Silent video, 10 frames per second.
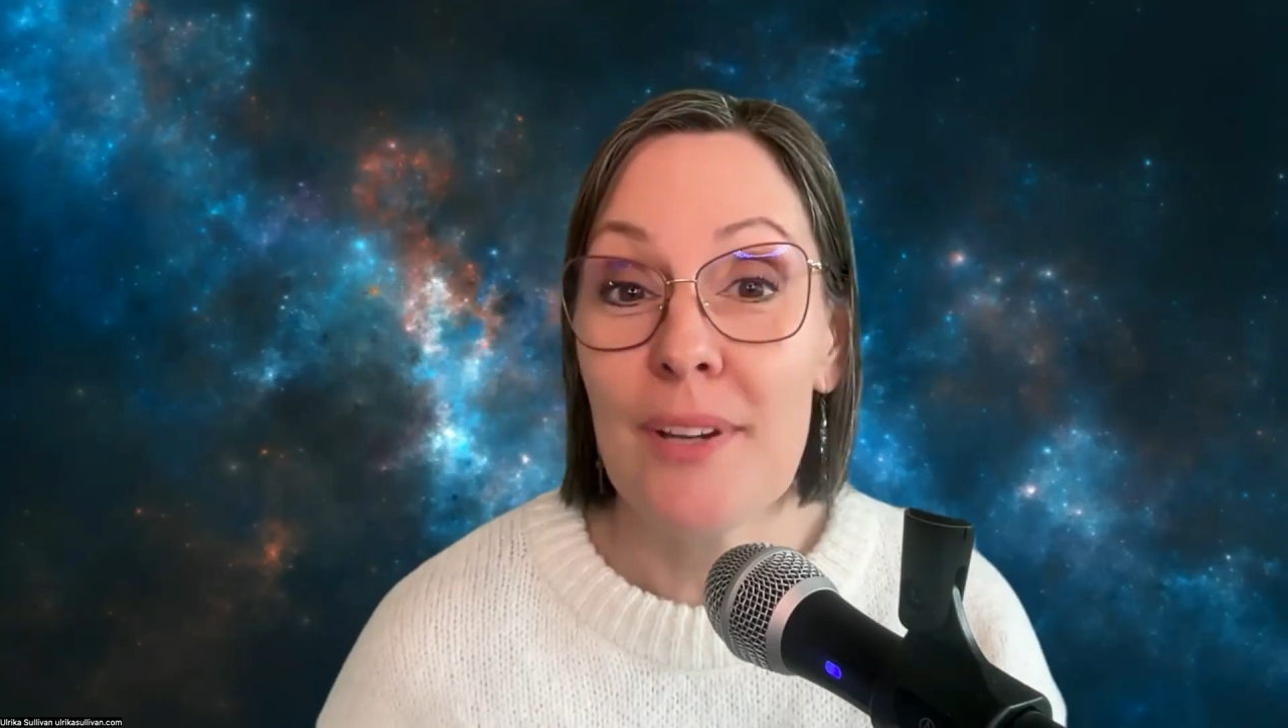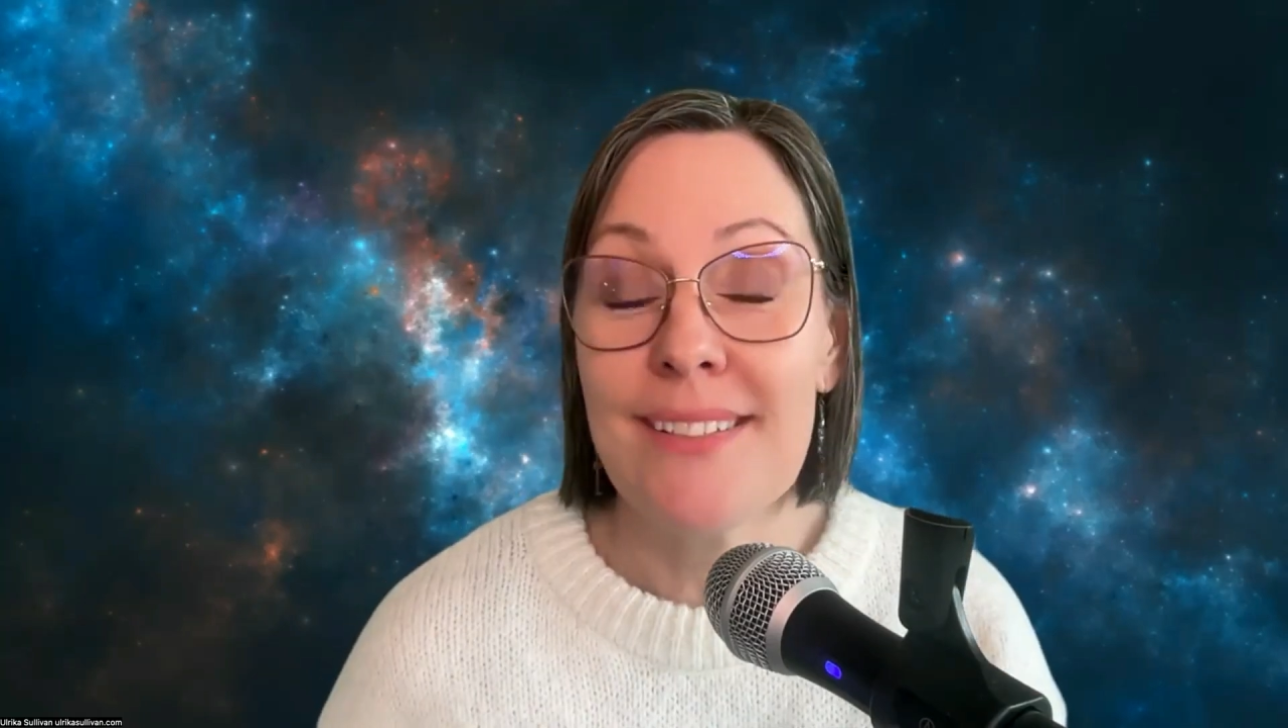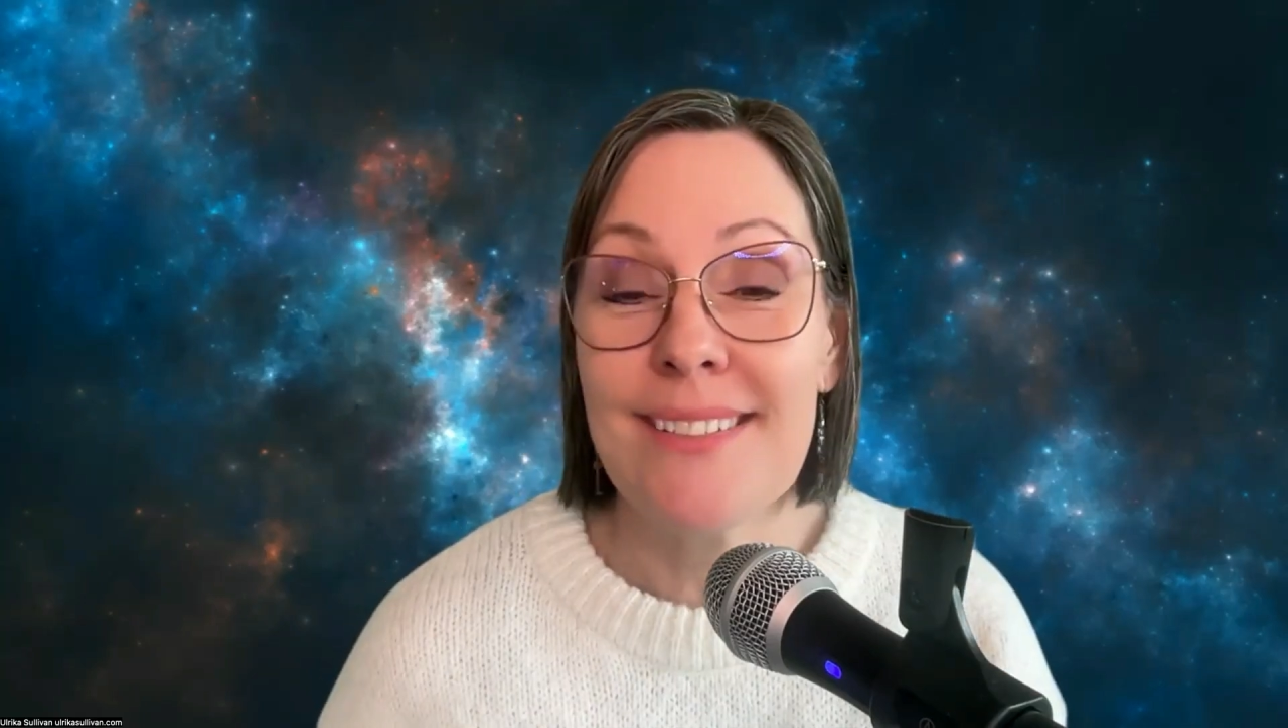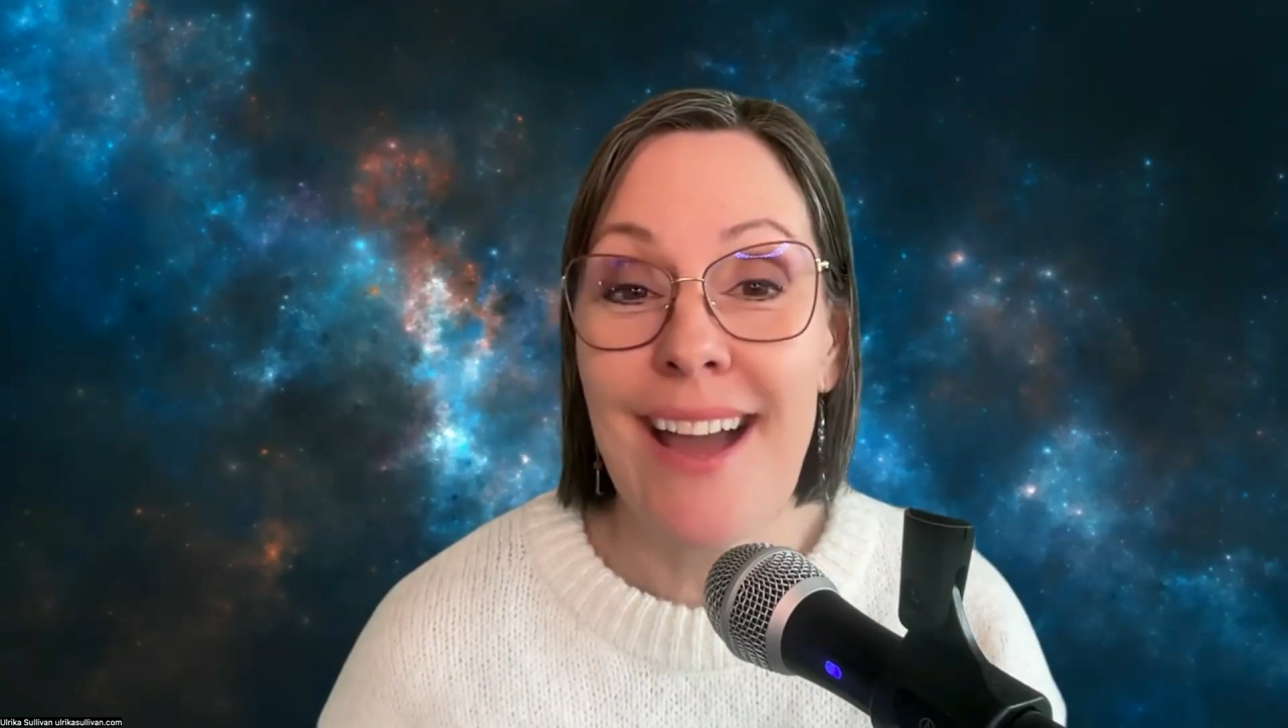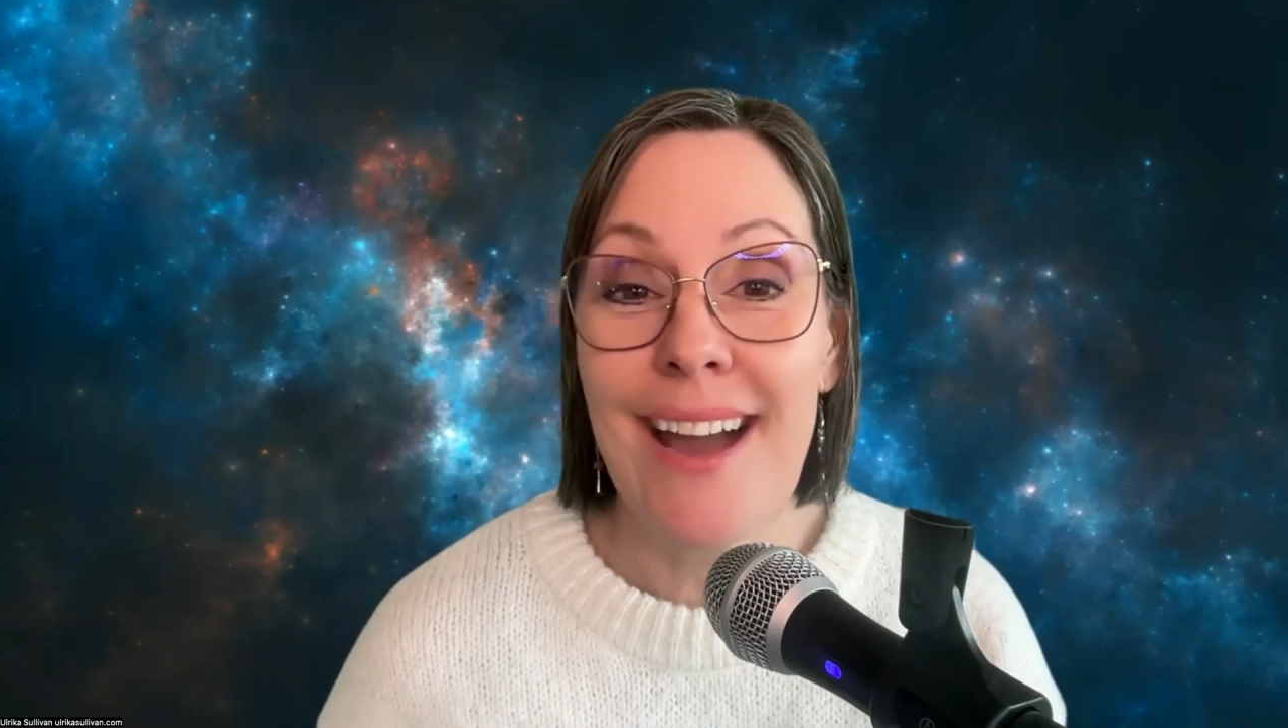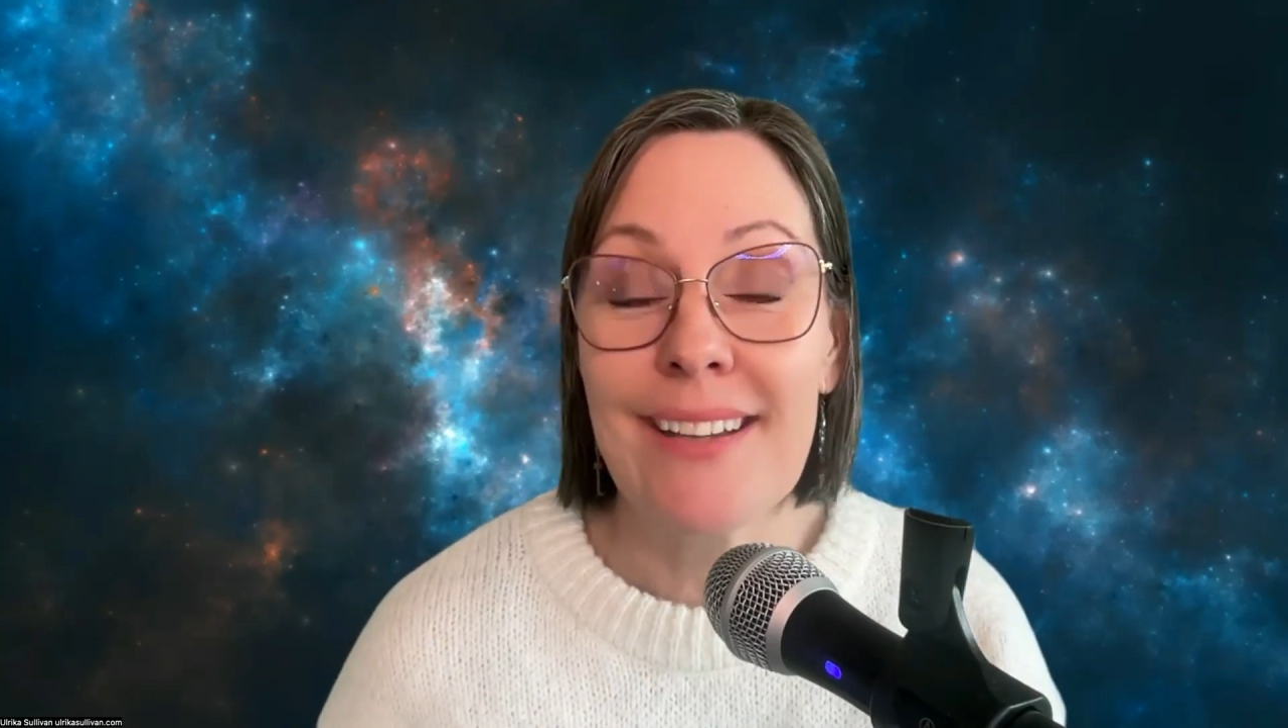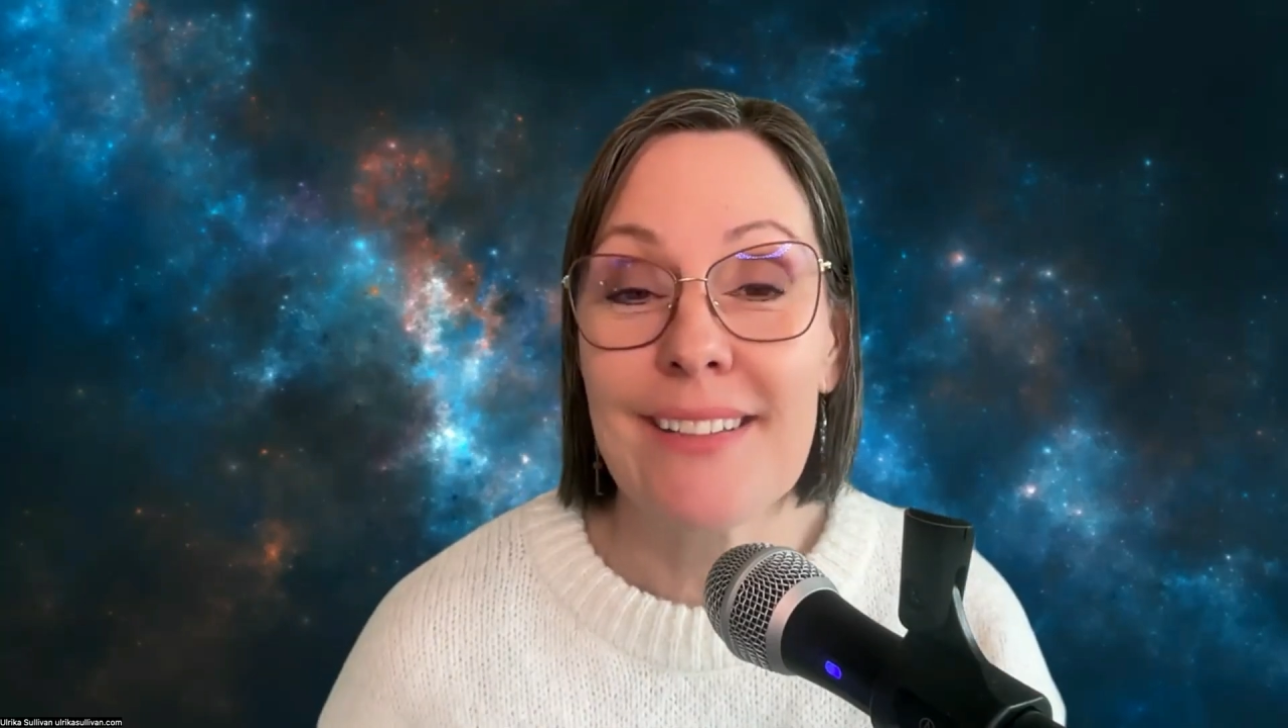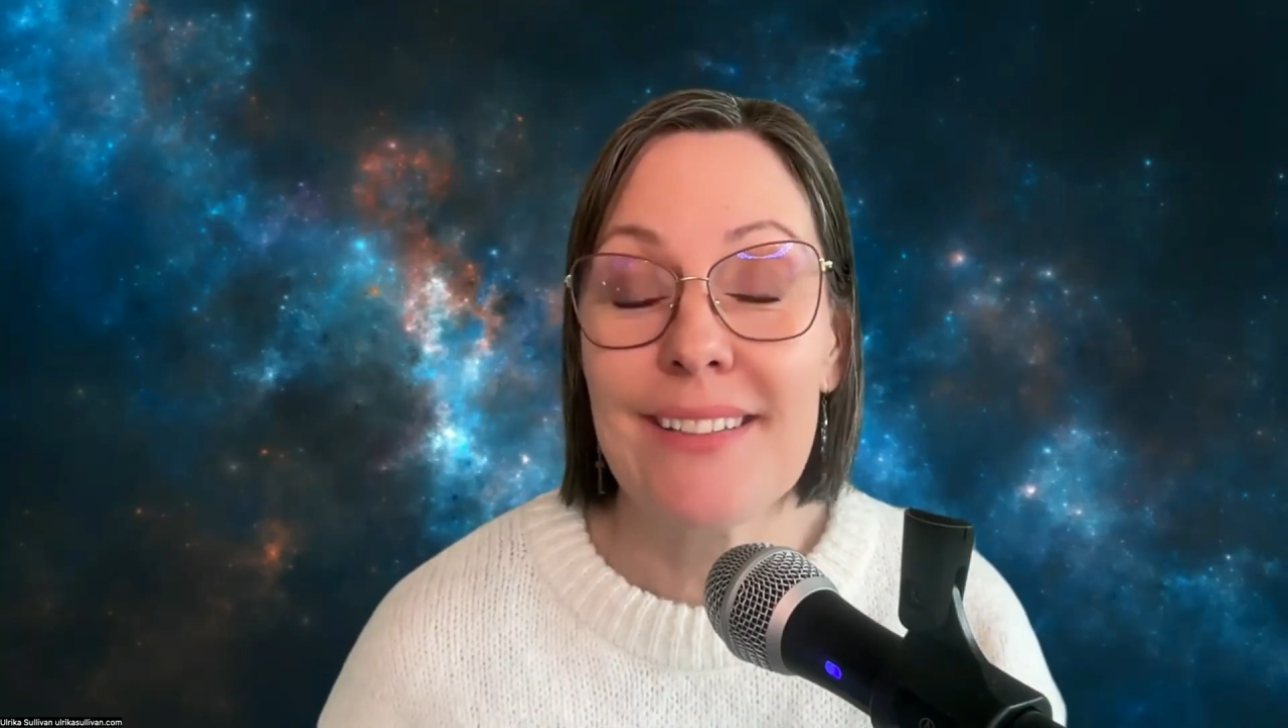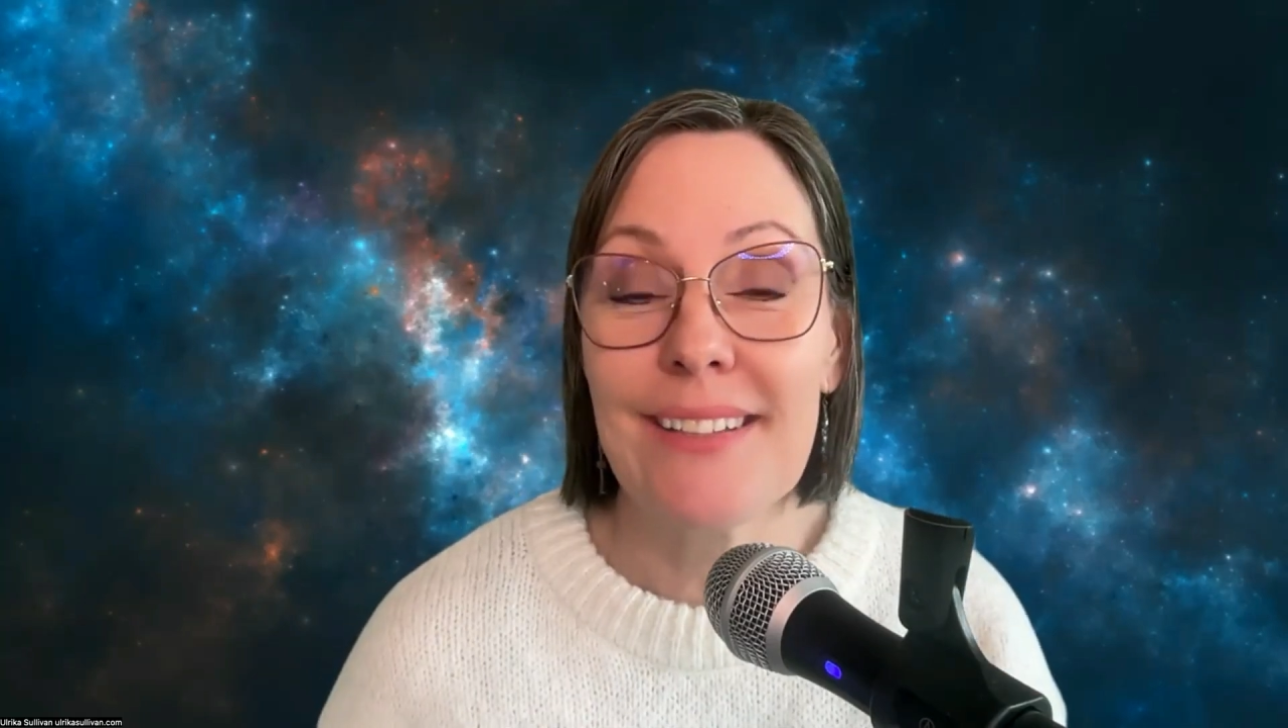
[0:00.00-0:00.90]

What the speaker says: exact,